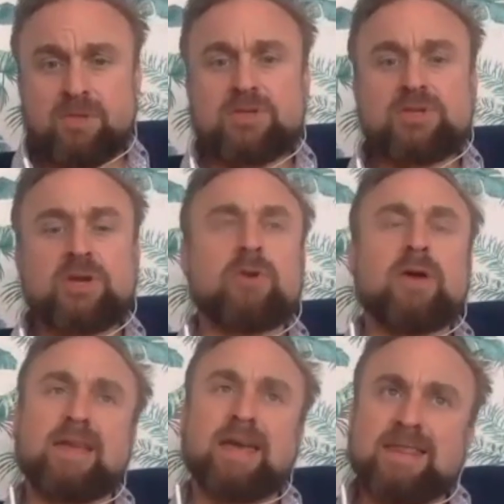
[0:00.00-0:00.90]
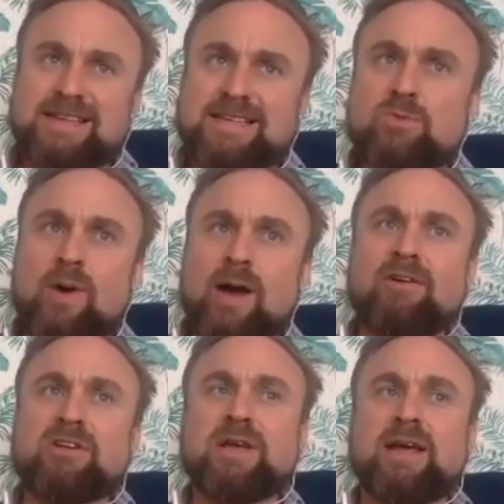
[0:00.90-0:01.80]
So, and this is where
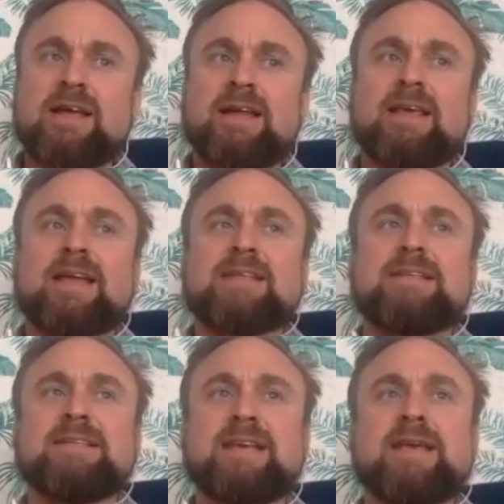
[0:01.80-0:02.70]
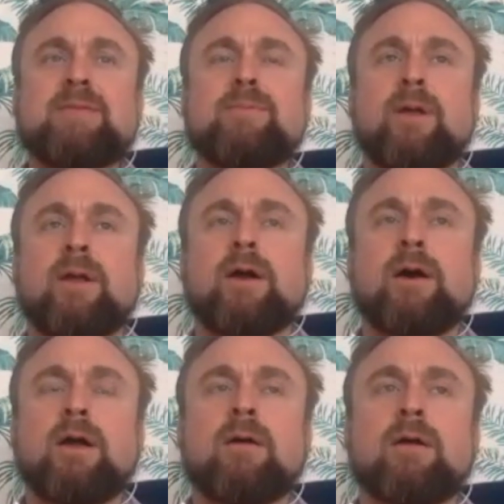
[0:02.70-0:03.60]
it gets deep, and
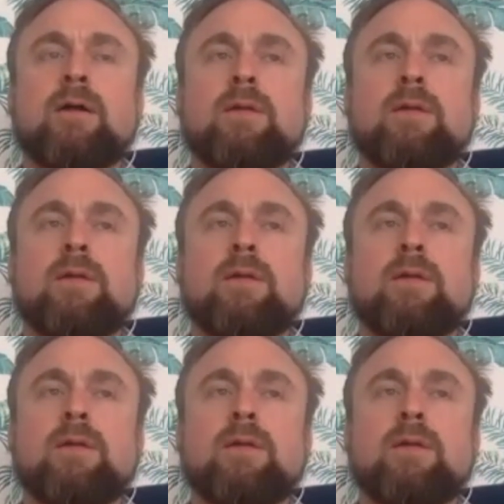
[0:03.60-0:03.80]
I don't